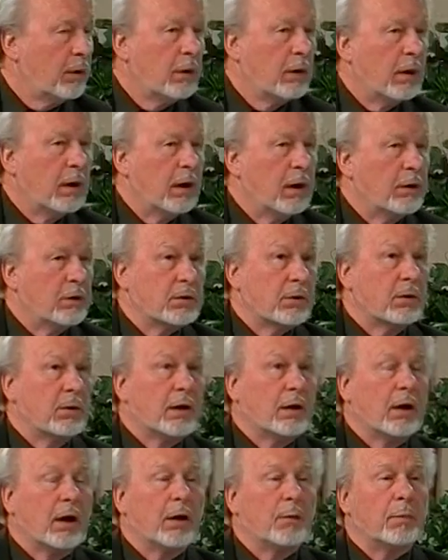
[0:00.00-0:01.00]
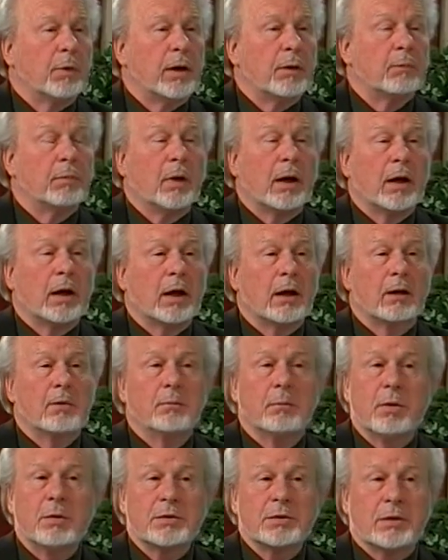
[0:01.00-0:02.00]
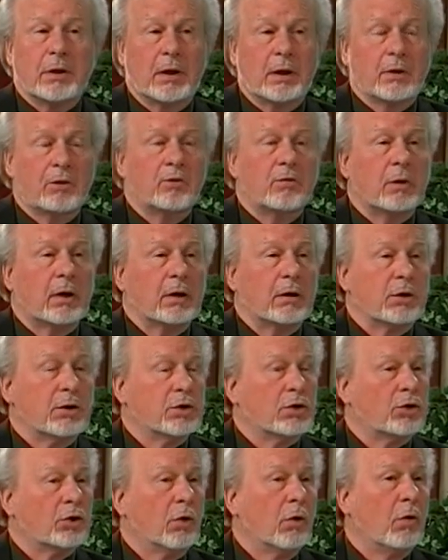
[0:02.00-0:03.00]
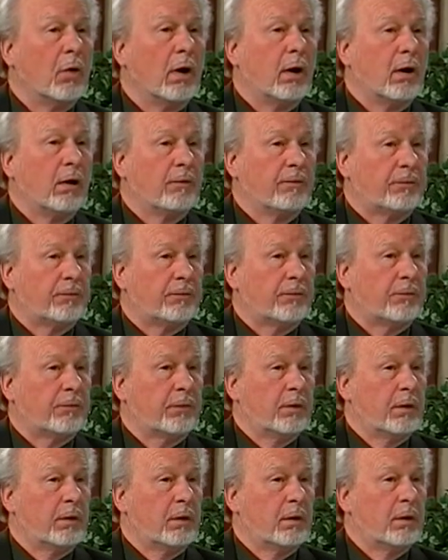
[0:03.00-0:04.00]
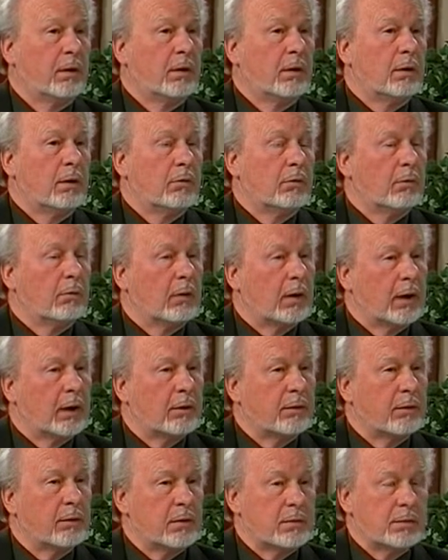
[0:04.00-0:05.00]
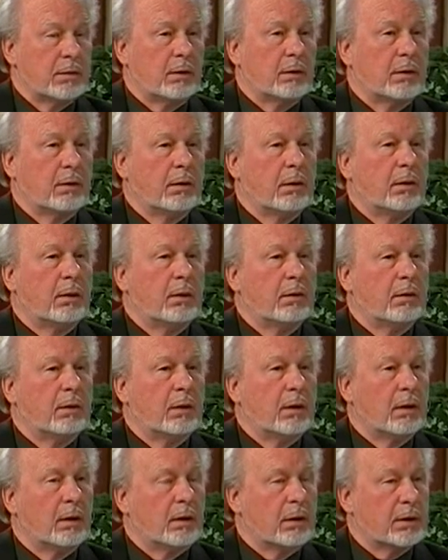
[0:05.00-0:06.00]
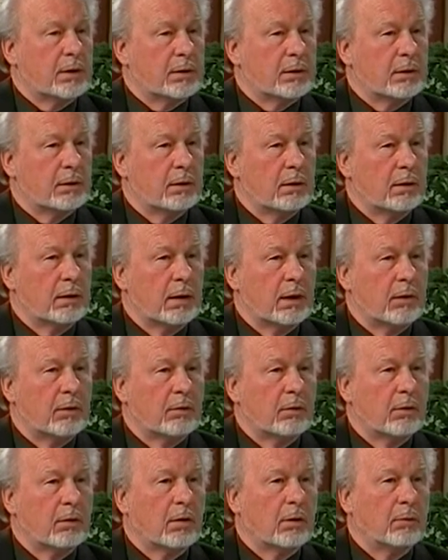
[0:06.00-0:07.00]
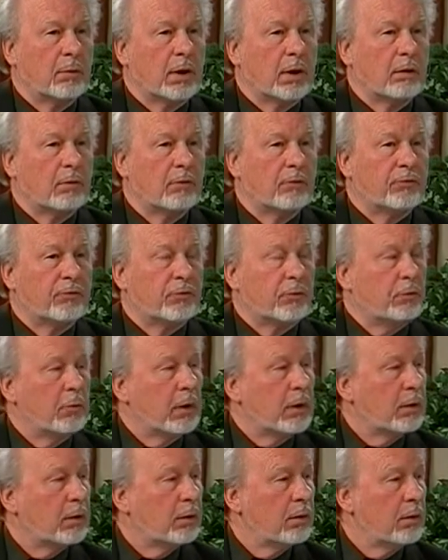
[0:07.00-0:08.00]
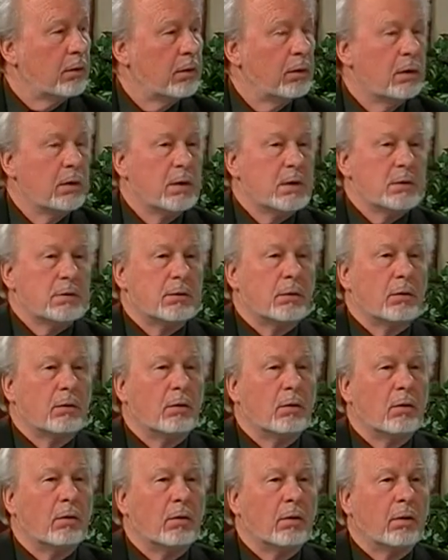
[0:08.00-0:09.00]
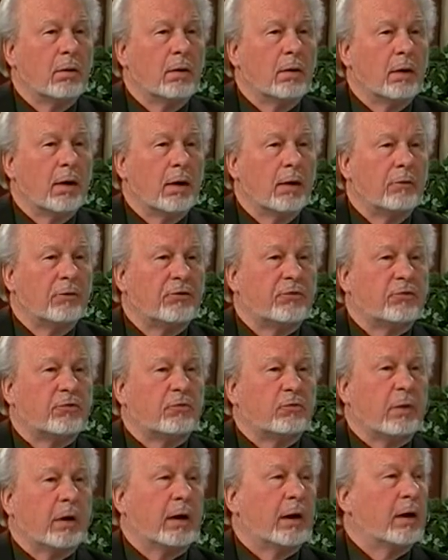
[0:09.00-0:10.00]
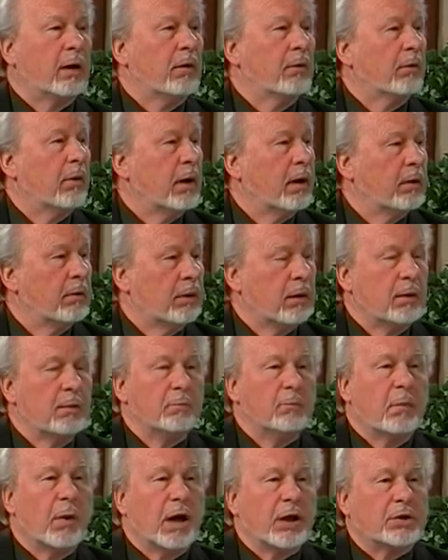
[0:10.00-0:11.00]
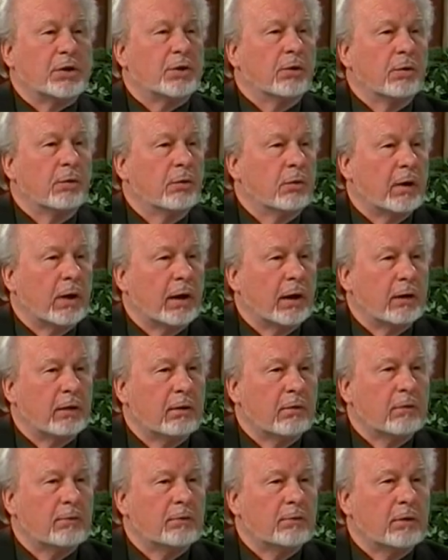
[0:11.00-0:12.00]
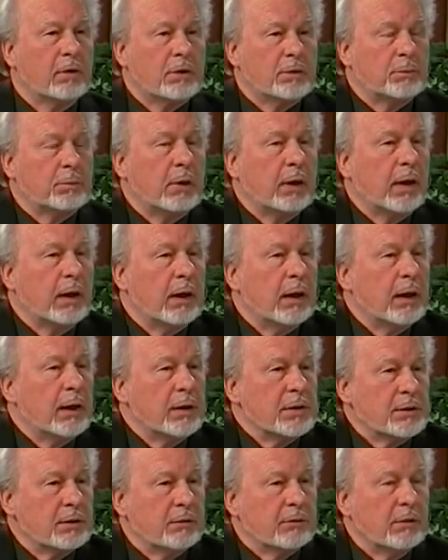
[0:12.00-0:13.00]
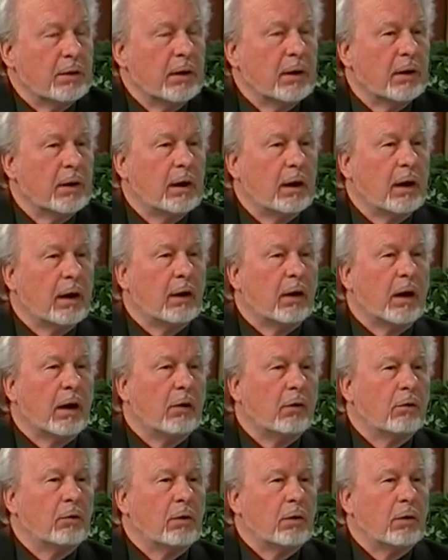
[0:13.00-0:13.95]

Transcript: And certainly not by bragging and boasting and trying to show off. Rather, it is neither a matter of surrender nor of strutting around in macho kind of displays of how